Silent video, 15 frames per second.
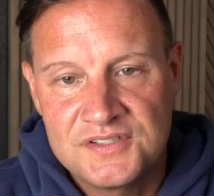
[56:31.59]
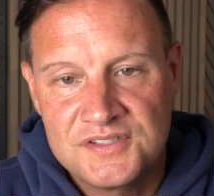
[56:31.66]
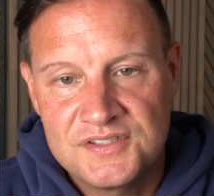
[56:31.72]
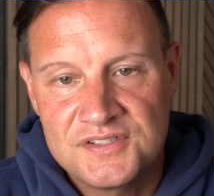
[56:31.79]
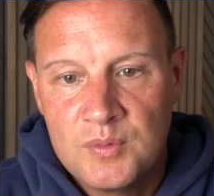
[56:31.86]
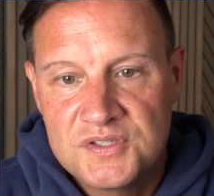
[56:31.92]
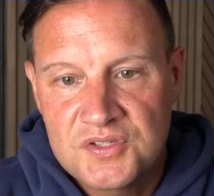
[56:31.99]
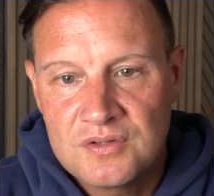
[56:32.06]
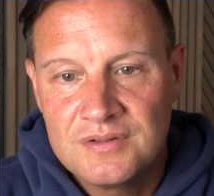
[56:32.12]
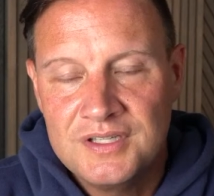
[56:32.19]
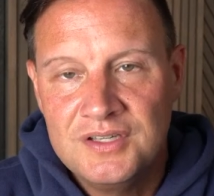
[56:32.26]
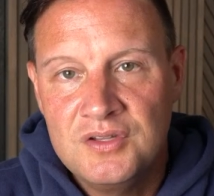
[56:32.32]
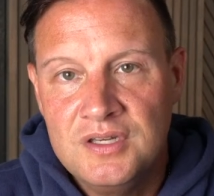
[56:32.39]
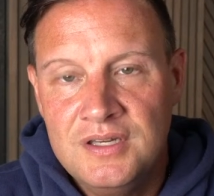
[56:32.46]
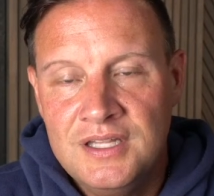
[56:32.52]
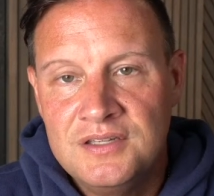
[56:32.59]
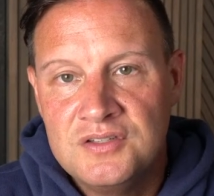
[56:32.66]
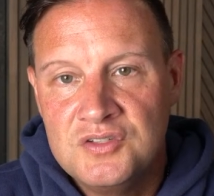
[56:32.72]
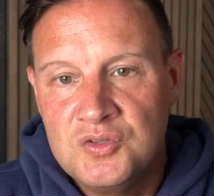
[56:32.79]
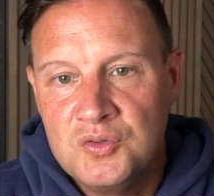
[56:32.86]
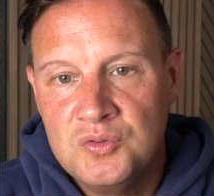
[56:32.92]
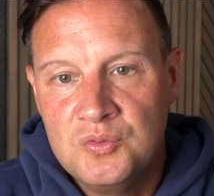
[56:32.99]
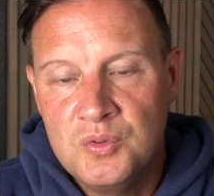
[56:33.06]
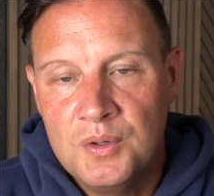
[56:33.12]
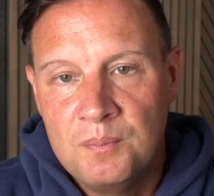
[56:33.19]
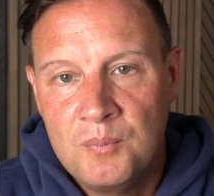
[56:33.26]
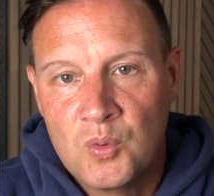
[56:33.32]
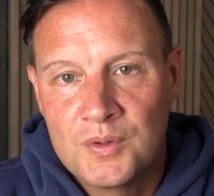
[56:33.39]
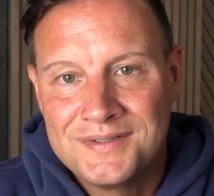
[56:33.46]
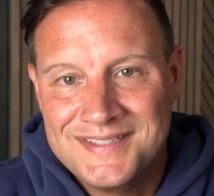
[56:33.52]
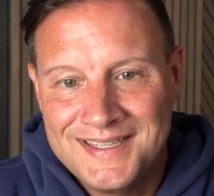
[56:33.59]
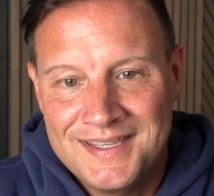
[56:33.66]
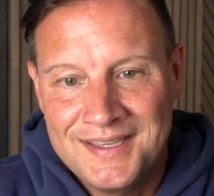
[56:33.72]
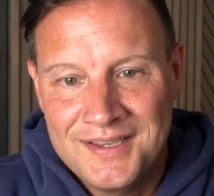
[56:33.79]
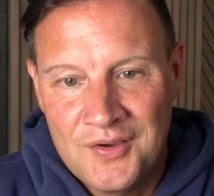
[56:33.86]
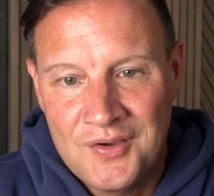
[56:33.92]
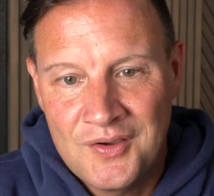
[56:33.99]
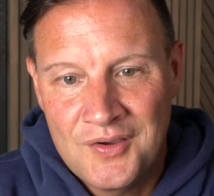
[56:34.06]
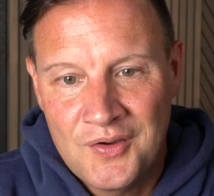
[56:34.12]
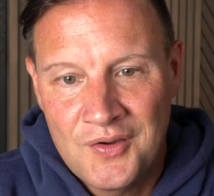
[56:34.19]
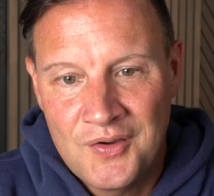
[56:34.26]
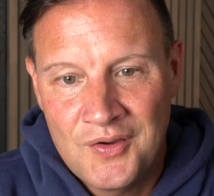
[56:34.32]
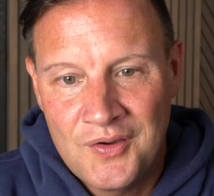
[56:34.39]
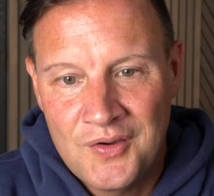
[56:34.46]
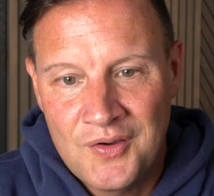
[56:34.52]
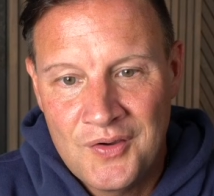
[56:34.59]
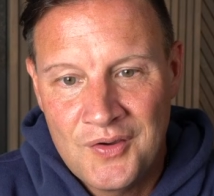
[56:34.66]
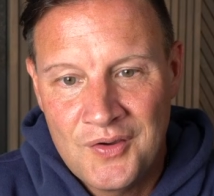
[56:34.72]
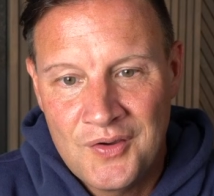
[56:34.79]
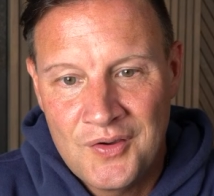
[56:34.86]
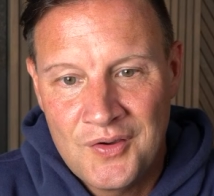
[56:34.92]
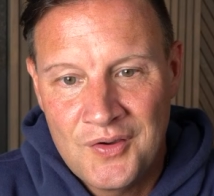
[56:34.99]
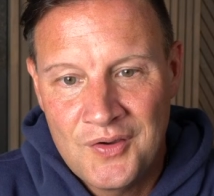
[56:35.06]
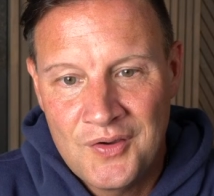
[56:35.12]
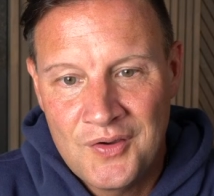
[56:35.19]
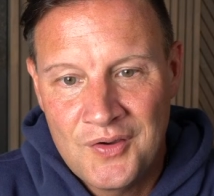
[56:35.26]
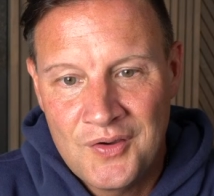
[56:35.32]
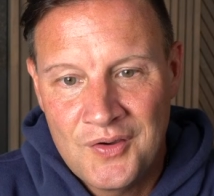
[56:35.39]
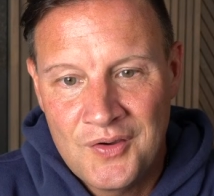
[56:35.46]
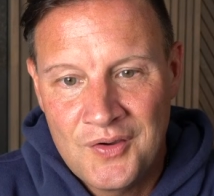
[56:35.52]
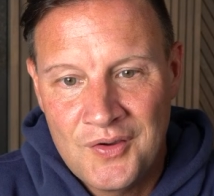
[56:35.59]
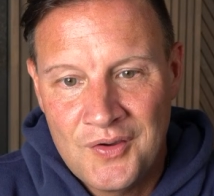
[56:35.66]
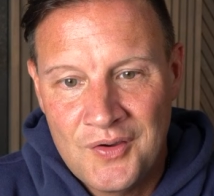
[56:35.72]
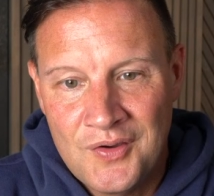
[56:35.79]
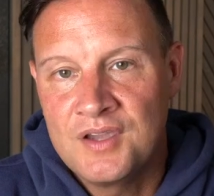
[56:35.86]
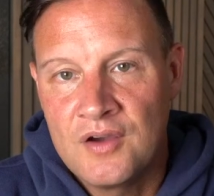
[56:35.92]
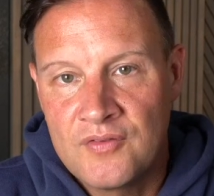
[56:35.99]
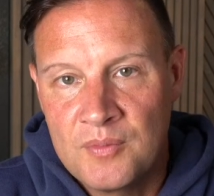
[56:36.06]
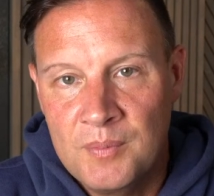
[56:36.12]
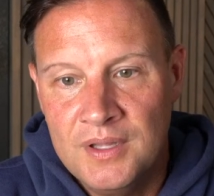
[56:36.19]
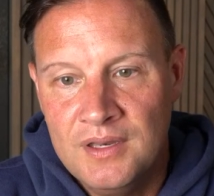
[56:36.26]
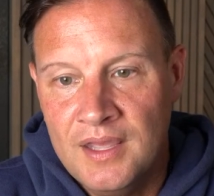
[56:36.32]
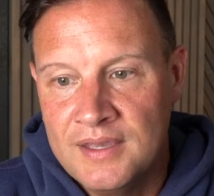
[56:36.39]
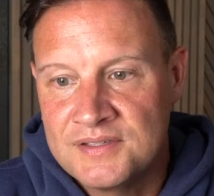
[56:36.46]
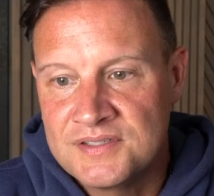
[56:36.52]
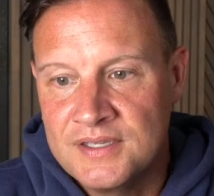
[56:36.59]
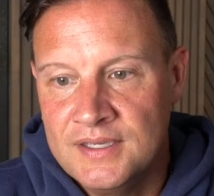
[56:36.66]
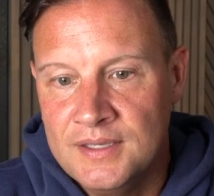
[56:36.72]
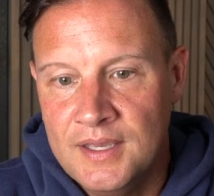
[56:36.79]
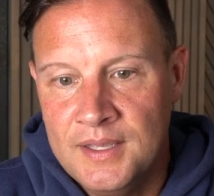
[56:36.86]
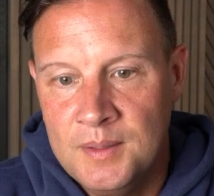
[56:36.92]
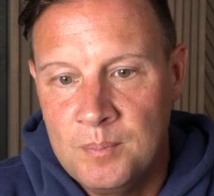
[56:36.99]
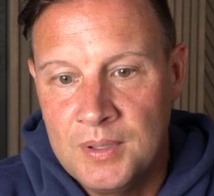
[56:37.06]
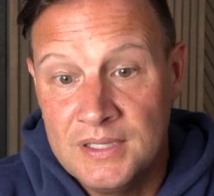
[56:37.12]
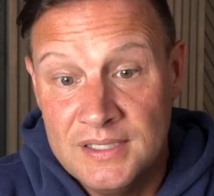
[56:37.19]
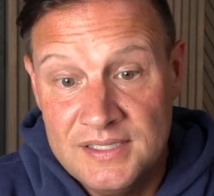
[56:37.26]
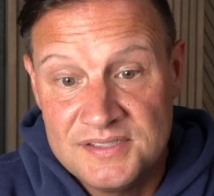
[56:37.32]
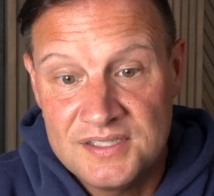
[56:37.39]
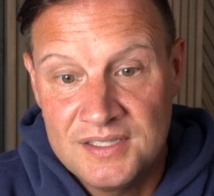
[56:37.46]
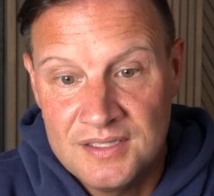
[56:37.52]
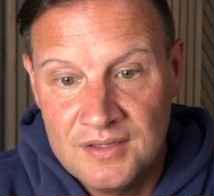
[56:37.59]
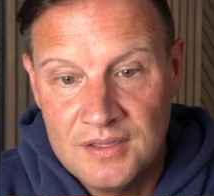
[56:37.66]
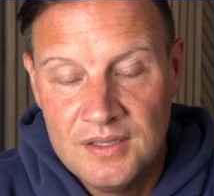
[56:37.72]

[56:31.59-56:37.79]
But we certainly need to do more digging on this as a society, as a government, as a policing